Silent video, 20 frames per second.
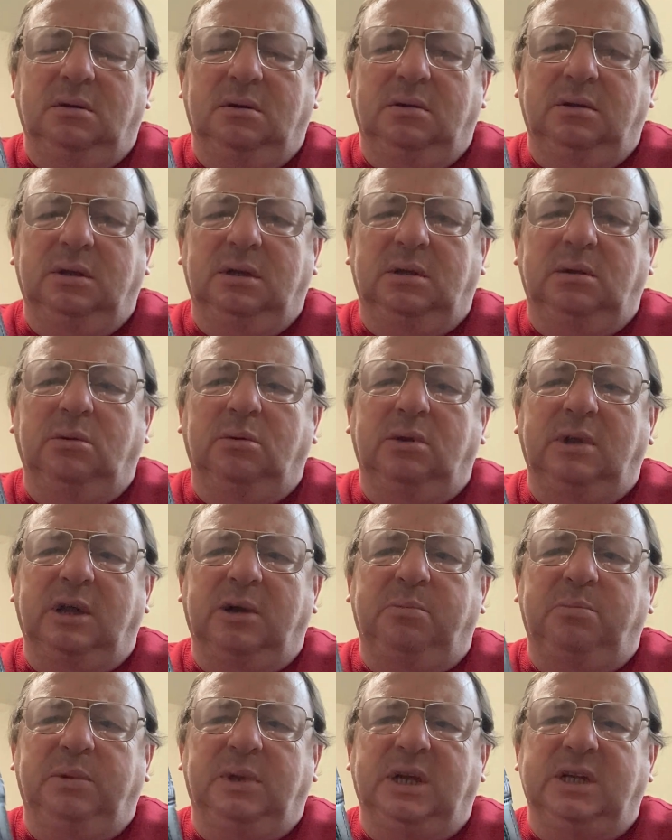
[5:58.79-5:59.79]
that look
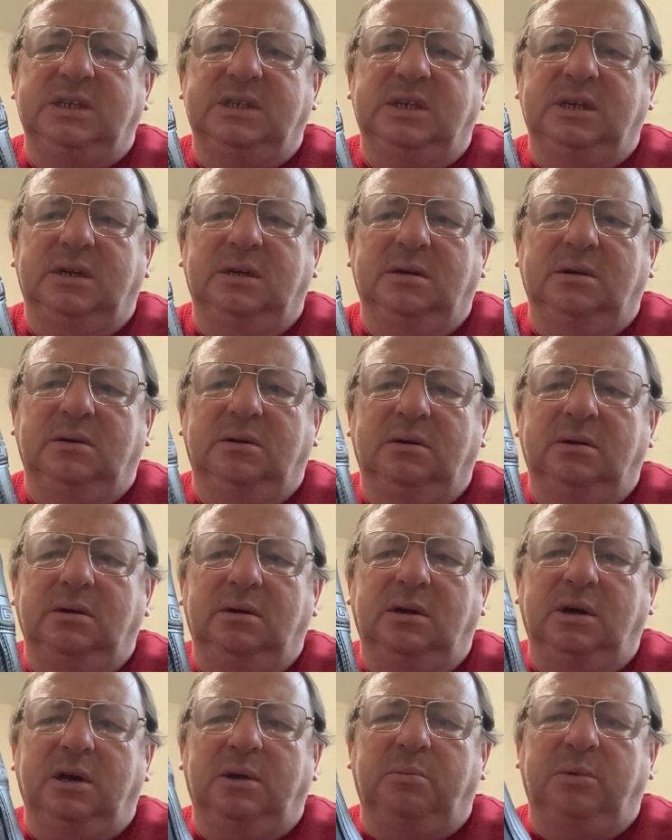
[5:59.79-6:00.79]
like plastic or
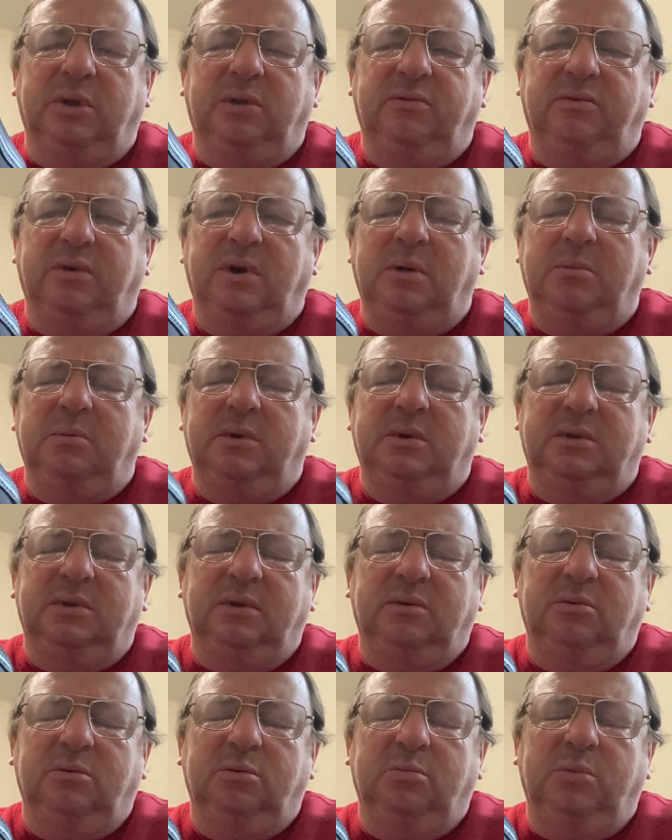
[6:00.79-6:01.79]
carbon fiber, they
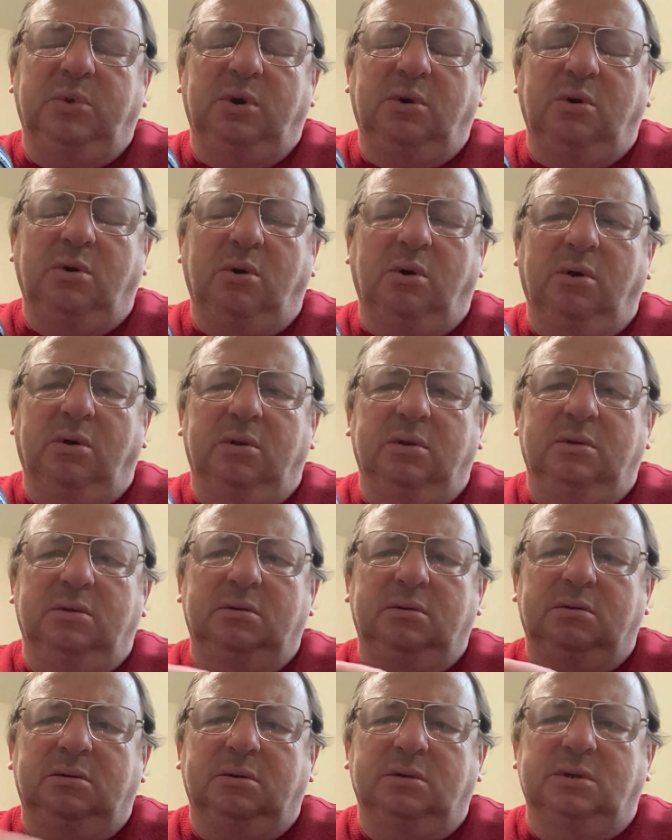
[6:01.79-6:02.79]
would be cold
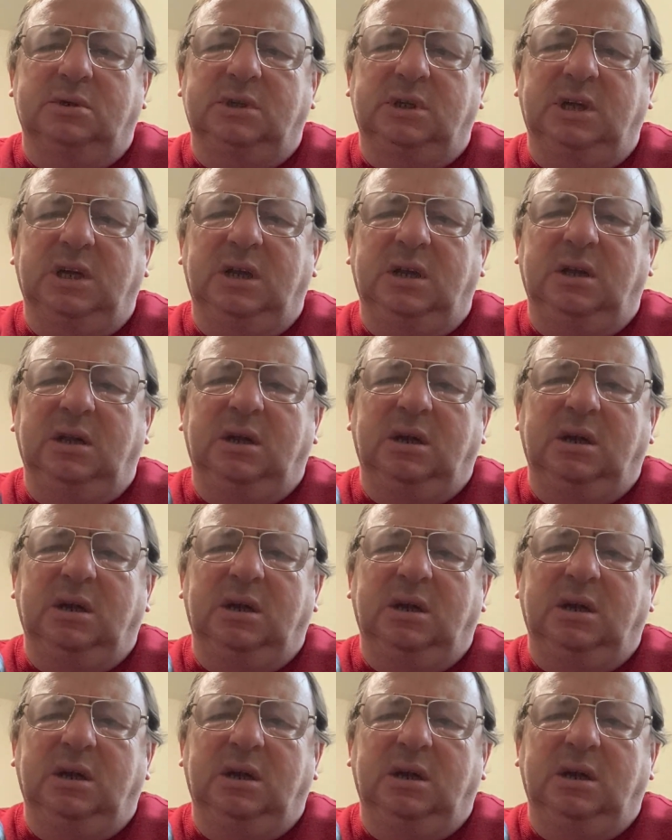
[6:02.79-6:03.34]
to skate.